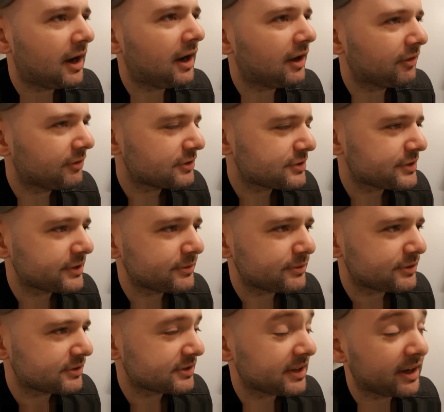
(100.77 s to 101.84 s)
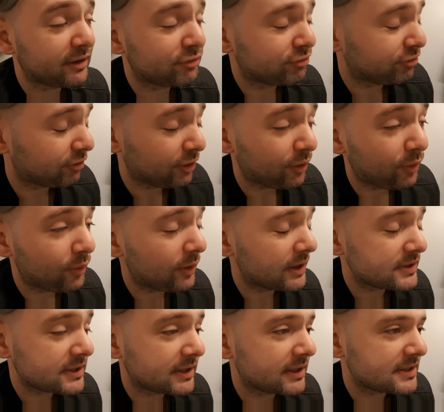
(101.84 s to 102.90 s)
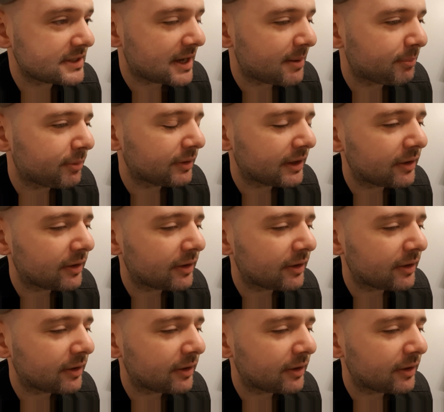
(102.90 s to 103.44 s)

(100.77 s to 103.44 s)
other solutions like Flow as an example,